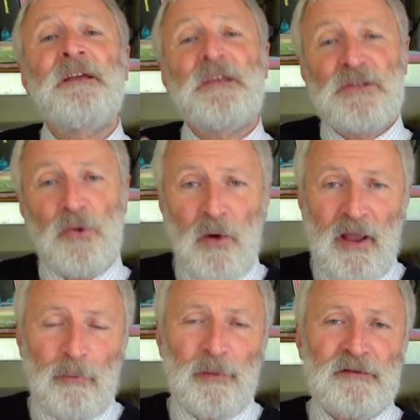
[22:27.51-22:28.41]
you're
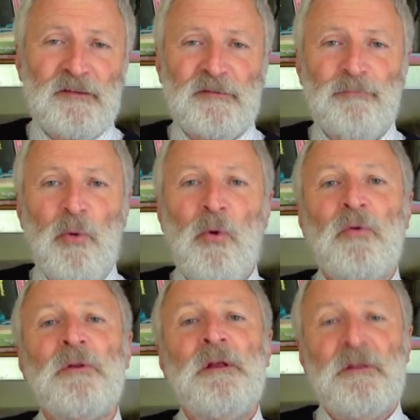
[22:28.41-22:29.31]
helping to
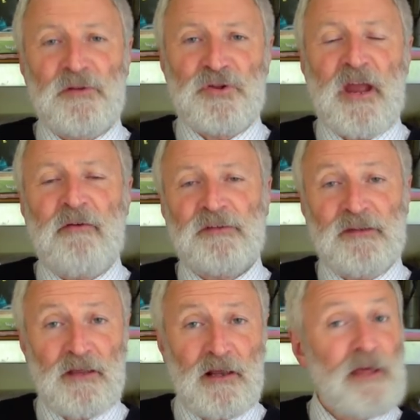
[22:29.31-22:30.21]
support the
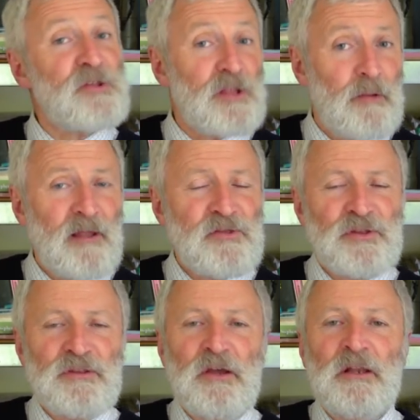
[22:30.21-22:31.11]
charity, the collection I
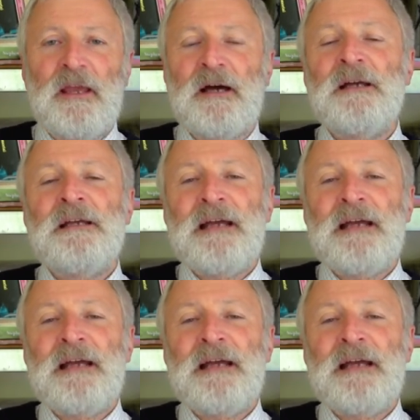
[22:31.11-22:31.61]
mentioned earlier,